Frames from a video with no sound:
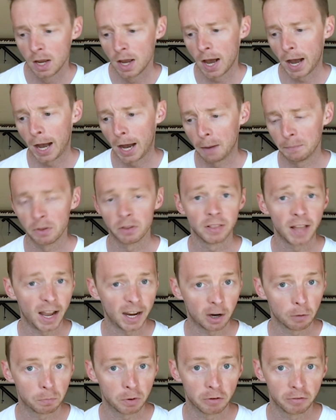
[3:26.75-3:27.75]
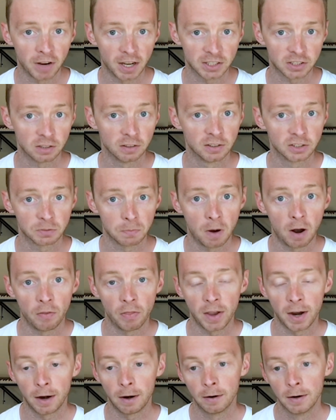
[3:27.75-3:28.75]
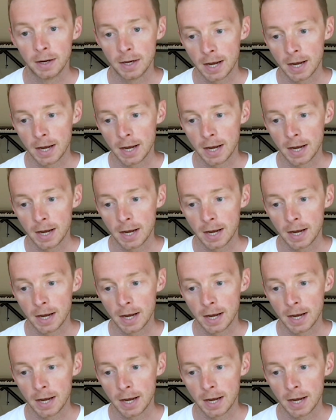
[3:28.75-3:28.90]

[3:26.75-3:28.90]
the lack of professionalism on there.